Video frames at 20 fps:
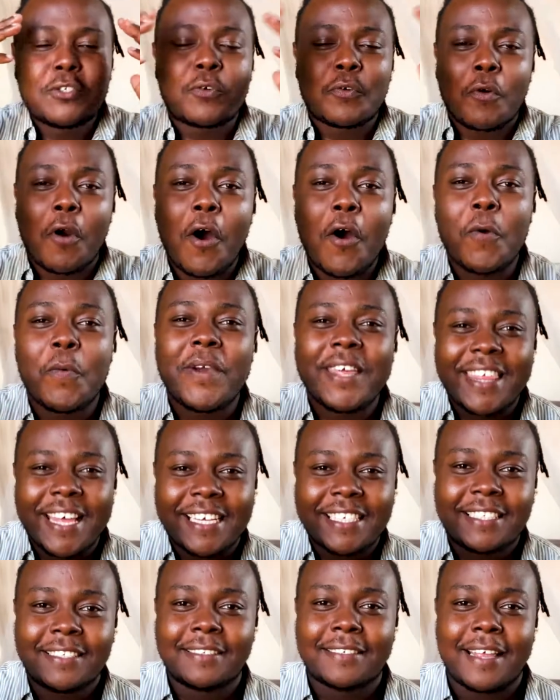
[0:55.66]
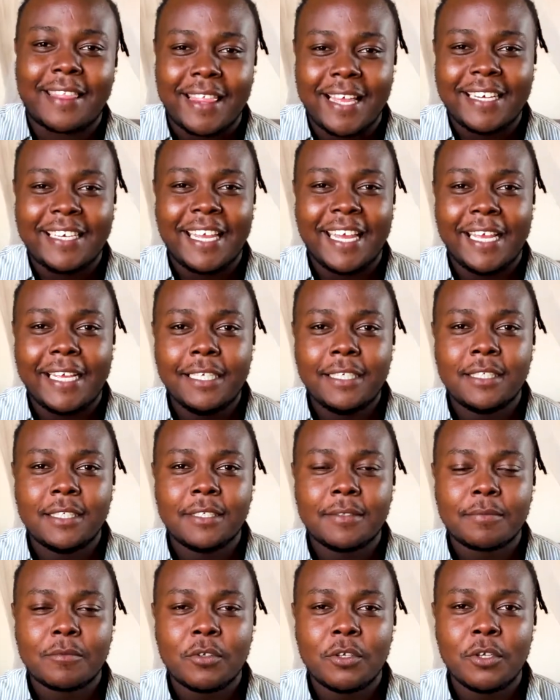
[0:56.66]
wrong with us at that age?
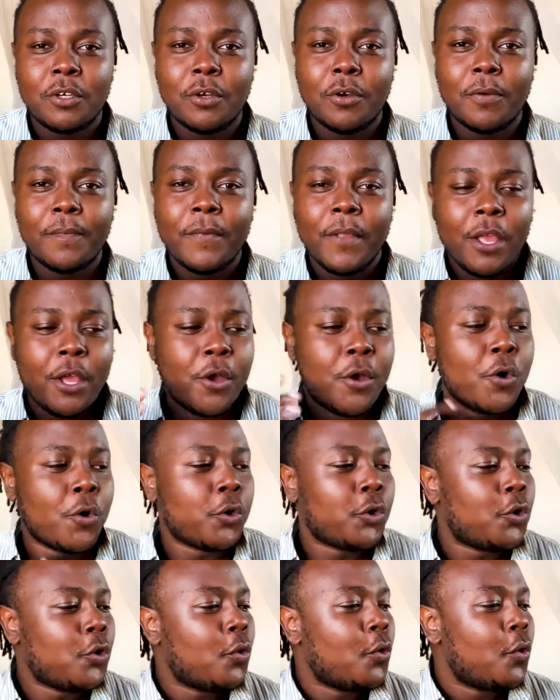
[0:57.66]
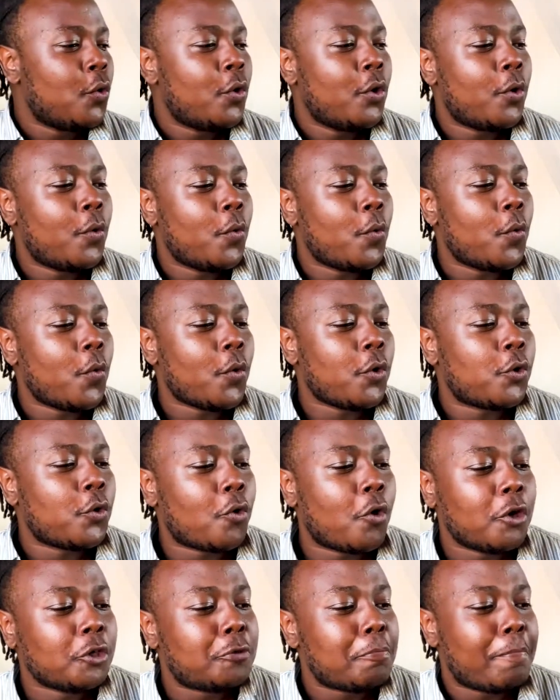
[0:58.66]
You know, you you
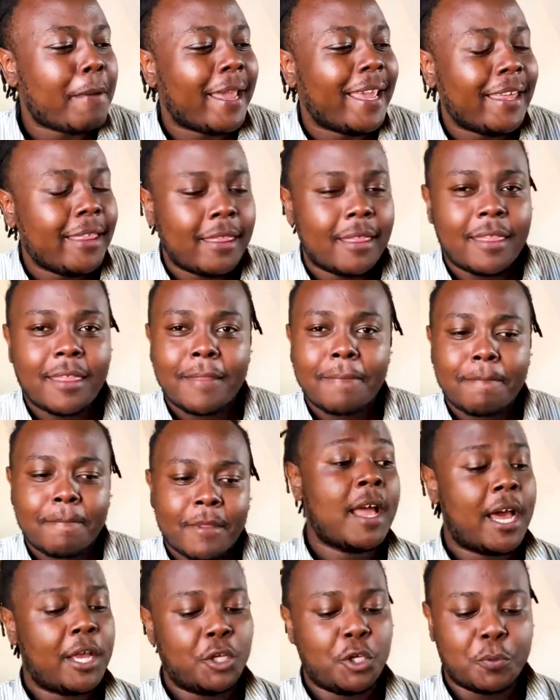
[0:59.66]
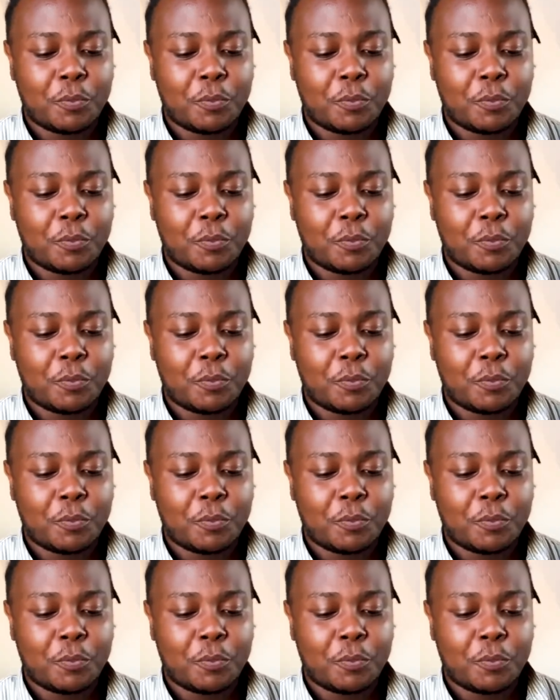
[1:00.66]
go to bathe and you